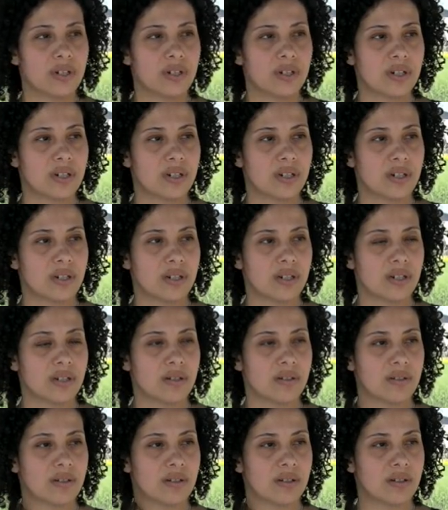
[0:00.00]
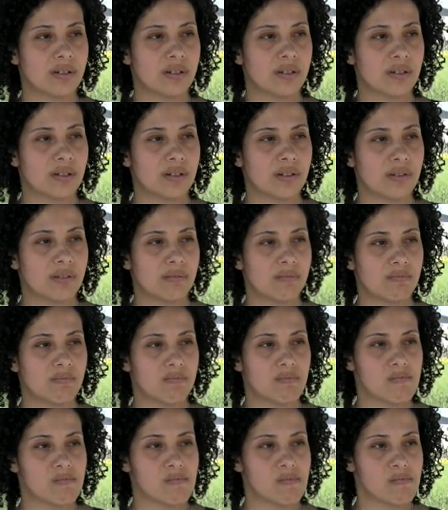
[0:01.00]

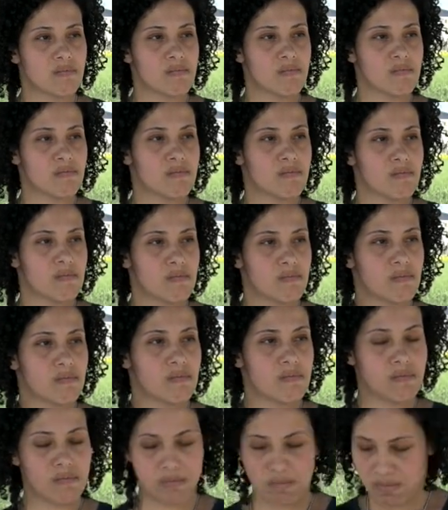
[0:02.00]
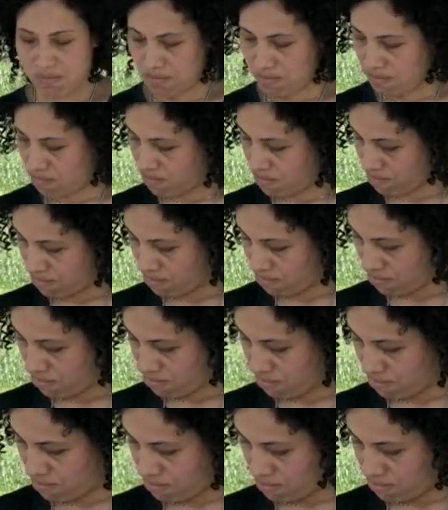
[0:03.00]

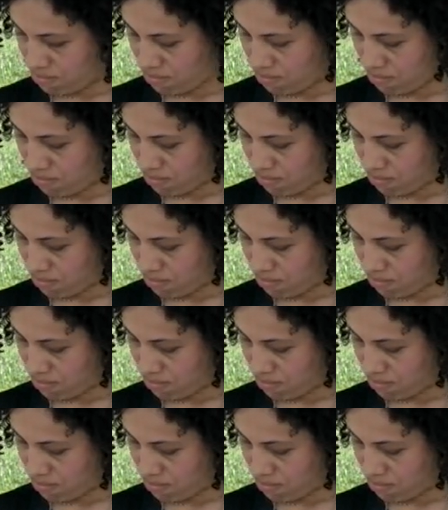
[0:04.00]
Nobody speaks.